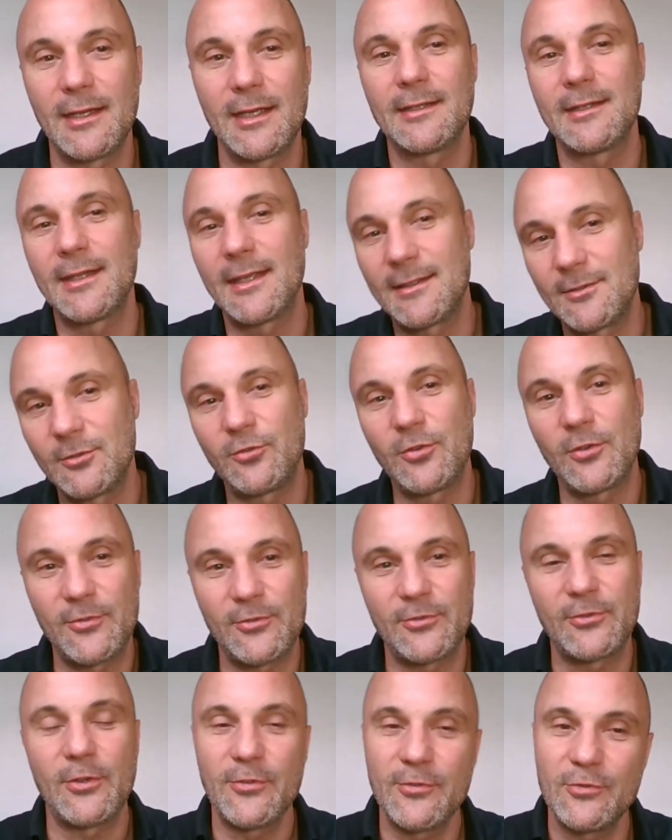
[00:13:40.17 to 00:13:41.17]
and that just
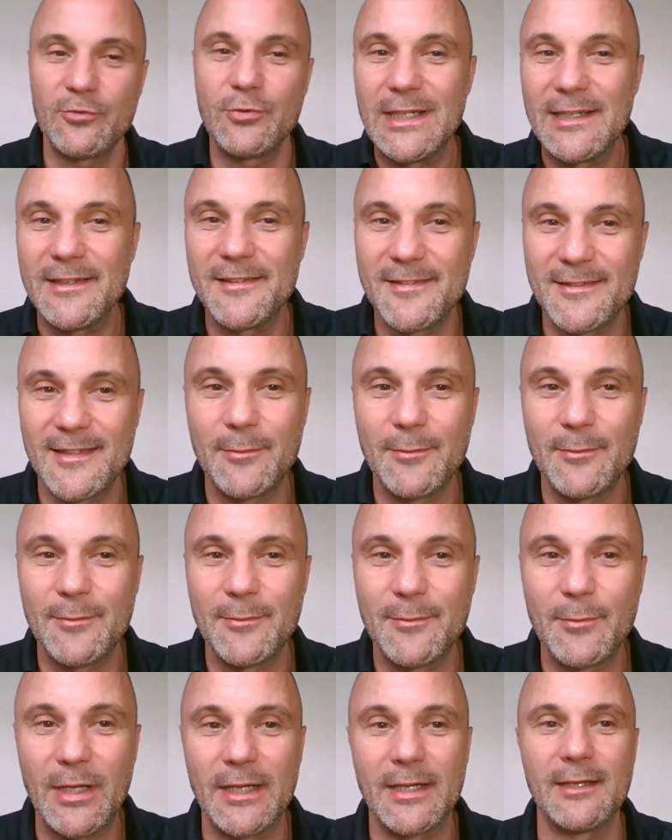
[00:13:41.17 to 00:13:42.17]
doesn't really
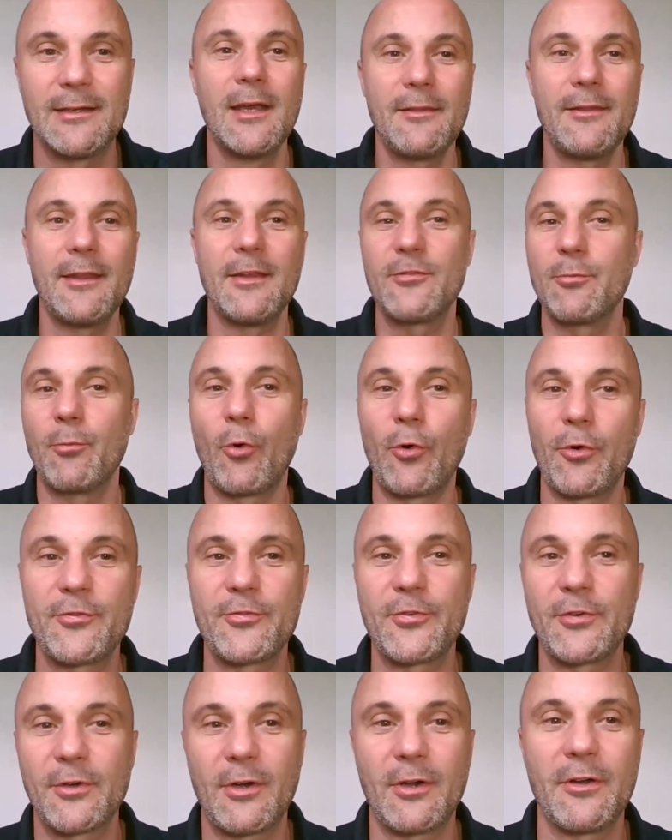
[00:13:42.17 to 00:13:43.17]
stimulate this more
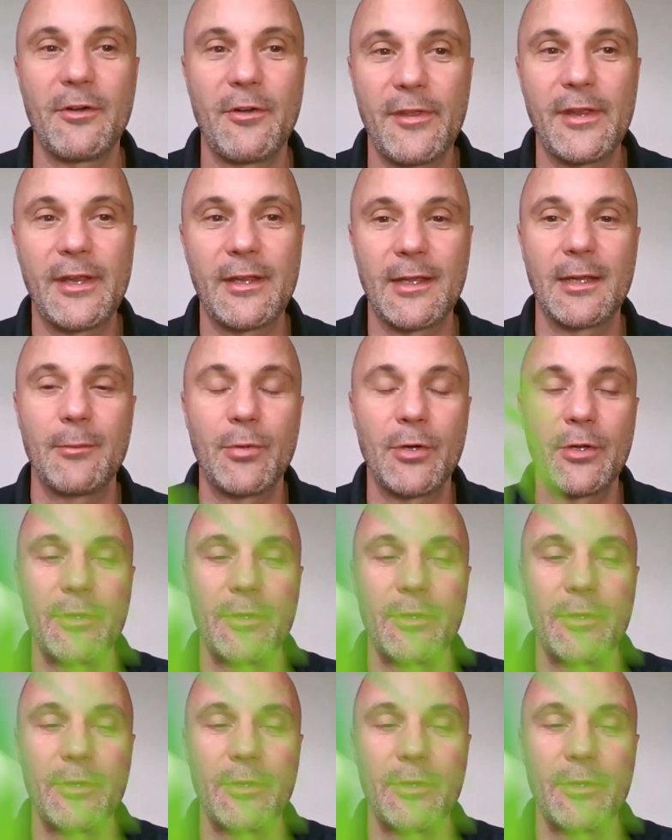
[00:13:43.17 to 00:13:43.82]
circular thinking.